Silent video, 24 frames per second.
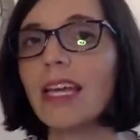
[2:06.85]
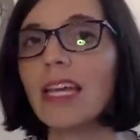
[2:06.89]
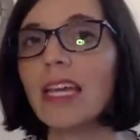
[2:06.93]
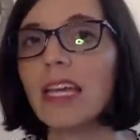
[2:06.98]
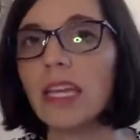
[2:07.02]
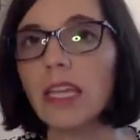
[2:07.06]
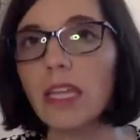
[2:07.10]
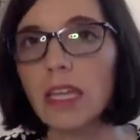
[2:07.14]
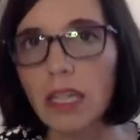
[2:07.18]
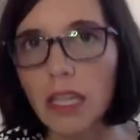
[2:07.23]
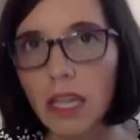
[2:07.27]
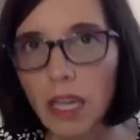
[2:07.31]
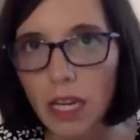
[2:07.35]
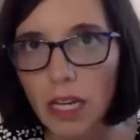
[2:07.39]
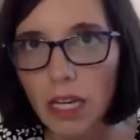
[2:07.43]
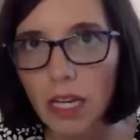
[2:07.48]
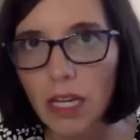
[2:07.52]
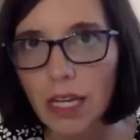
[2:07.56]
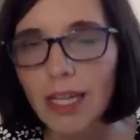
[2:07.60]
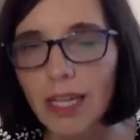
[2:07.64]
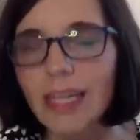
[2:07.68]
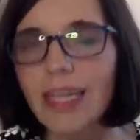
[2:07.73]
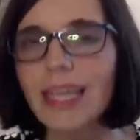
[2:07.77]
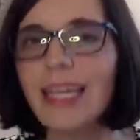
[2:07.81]
Hitting,
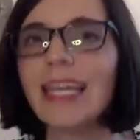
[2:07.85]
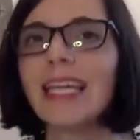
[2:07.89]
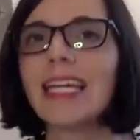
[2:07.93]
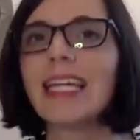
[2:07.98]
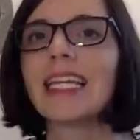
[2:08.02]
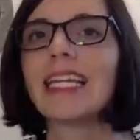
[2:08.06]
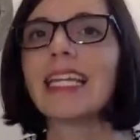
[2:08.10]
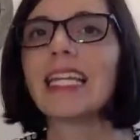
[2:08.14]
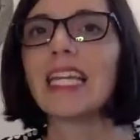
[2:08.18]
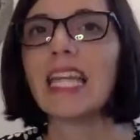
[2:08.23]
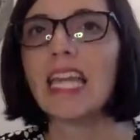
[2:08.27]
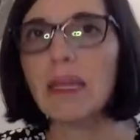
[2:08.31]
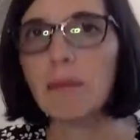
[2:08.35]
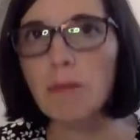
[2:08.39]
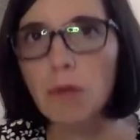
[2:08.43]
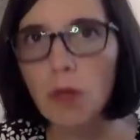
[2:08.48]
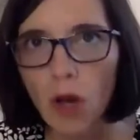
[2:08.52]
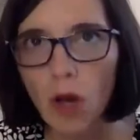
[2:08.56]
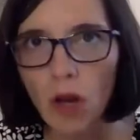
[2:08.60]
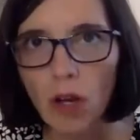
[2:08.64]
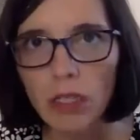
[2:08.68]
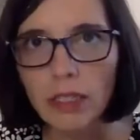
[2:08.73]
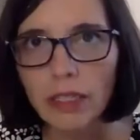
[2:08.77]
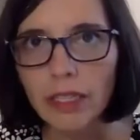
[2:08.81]
name
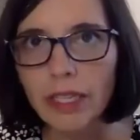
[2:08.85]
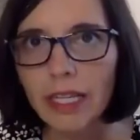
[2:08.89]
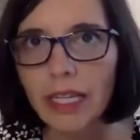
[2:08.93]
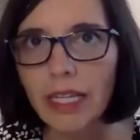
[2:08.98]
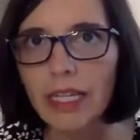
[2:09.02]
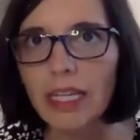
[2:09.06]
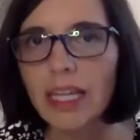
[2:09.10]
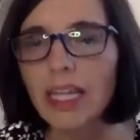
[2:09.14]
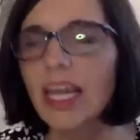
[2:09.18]
calling,